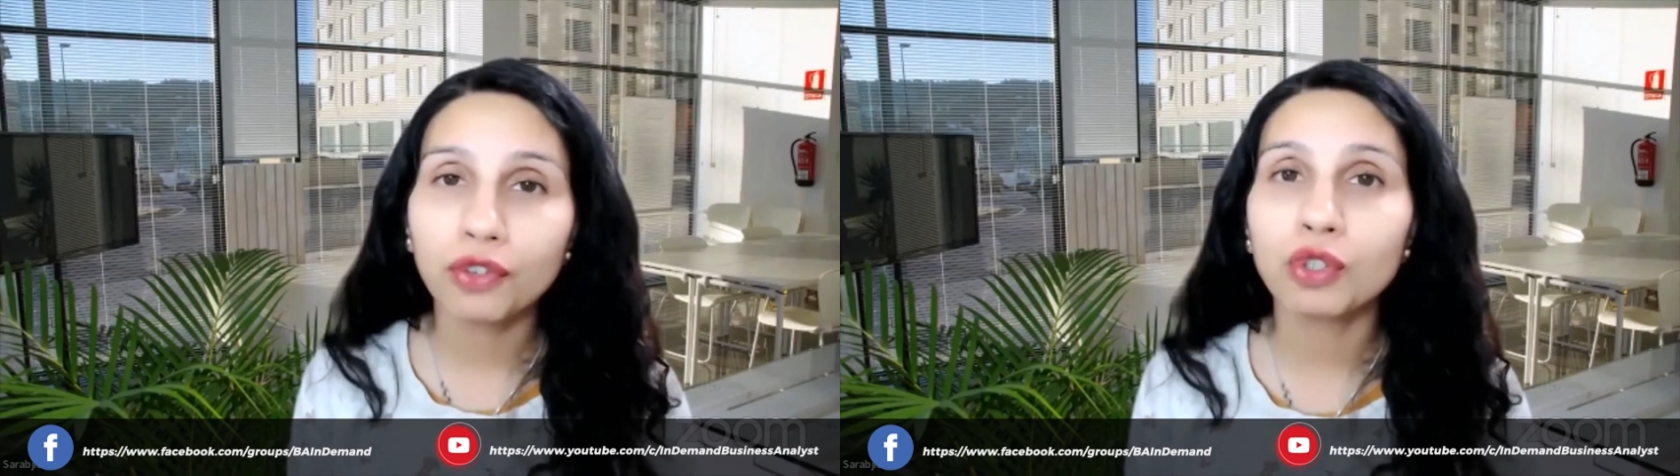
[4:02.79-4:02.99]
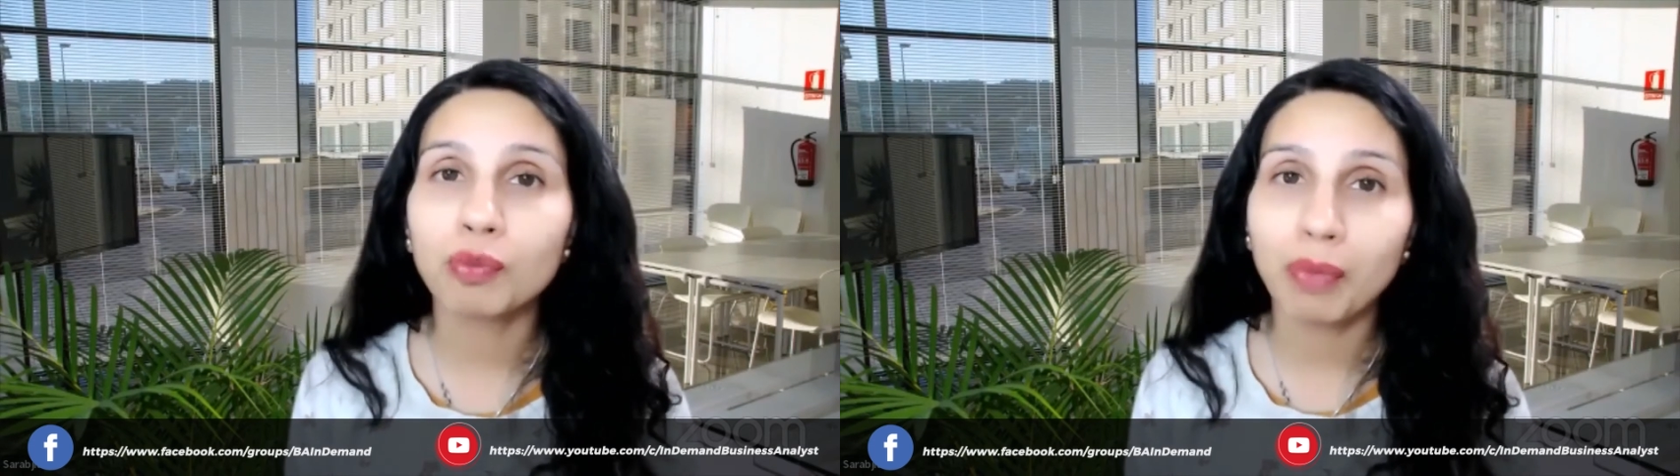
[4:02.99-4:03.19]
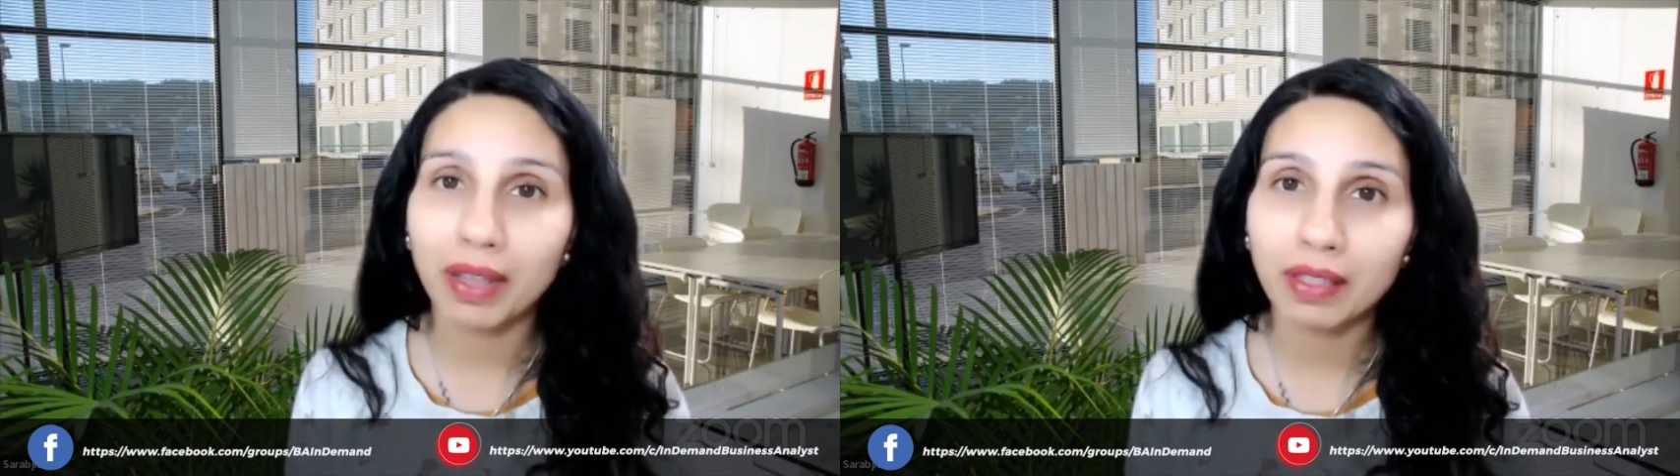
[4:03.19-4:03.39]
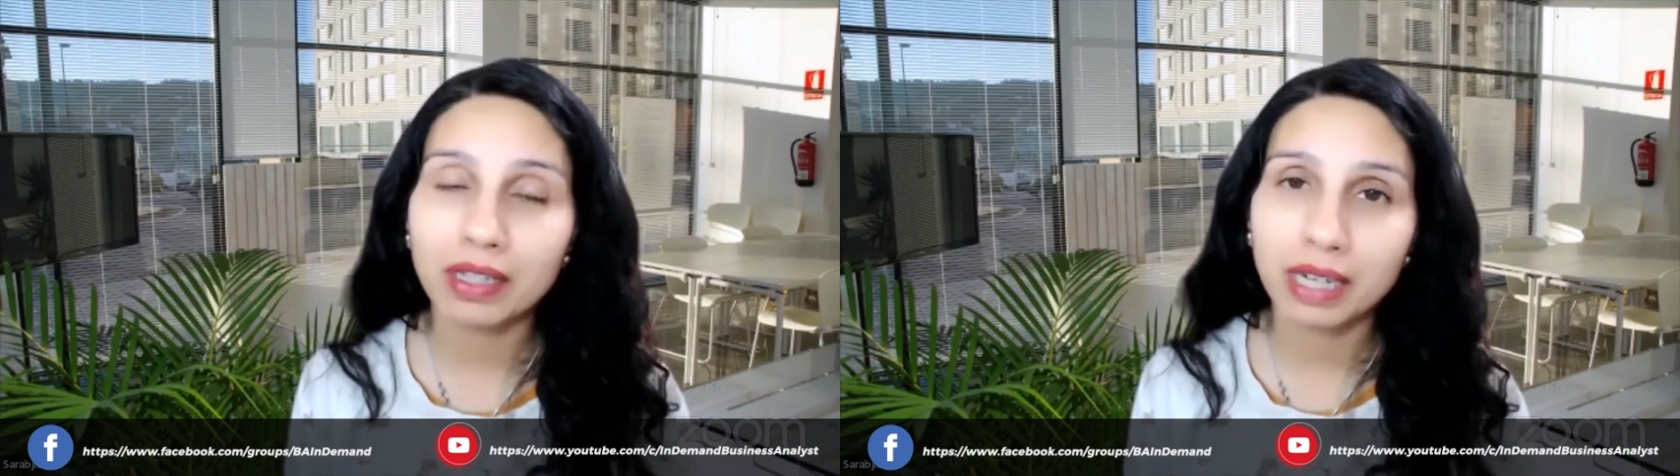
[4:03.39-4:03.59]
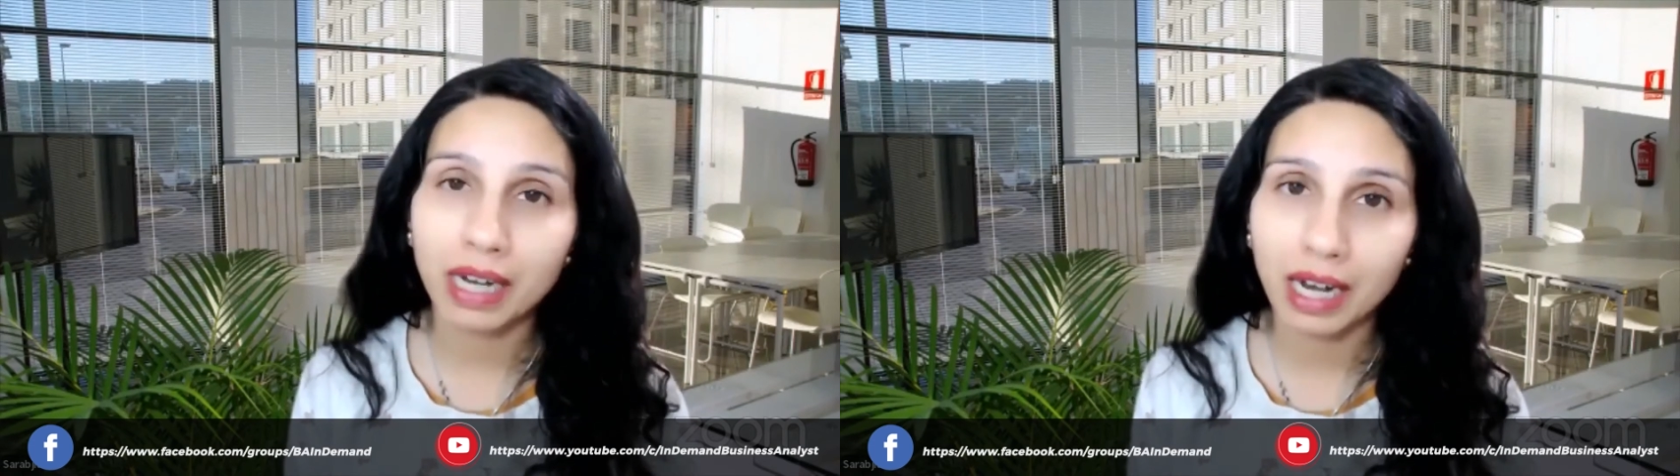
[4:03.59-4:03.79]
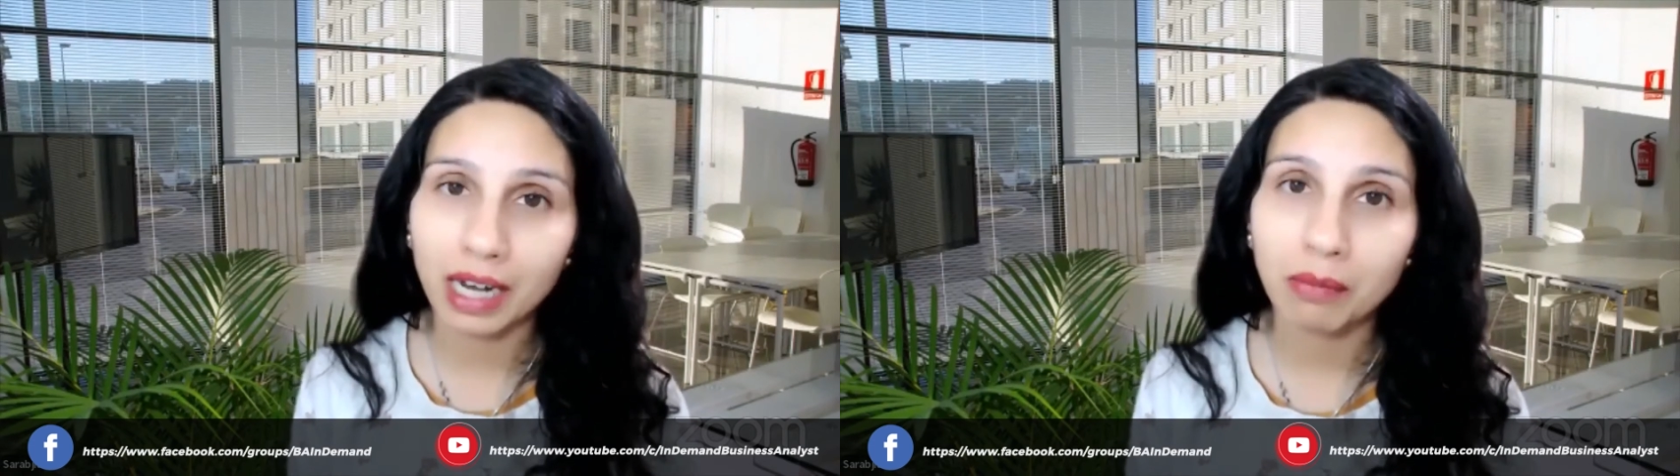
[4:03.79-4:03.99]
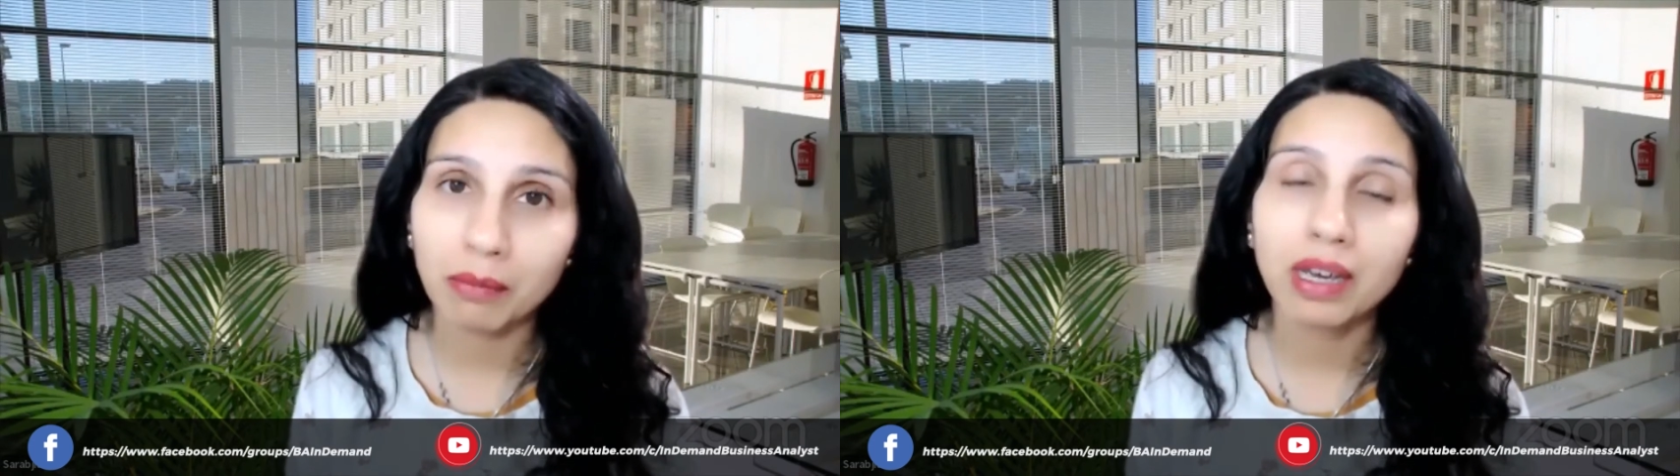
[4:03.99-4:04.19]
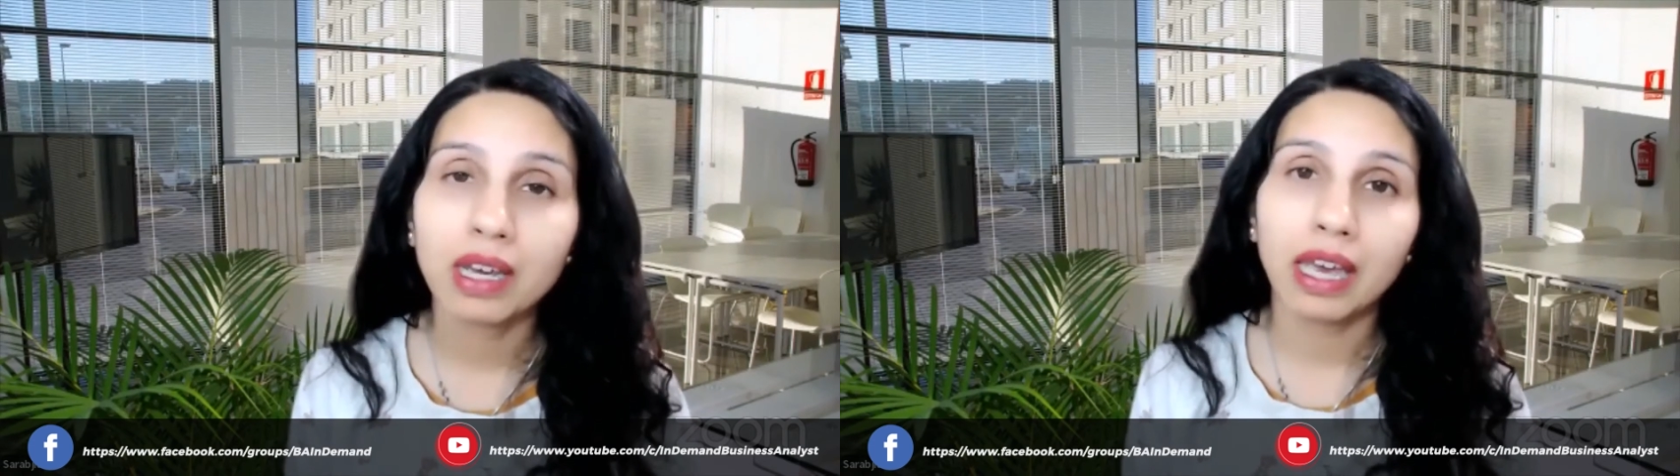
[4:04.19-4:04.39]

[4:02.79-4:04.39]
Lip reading: you spend the time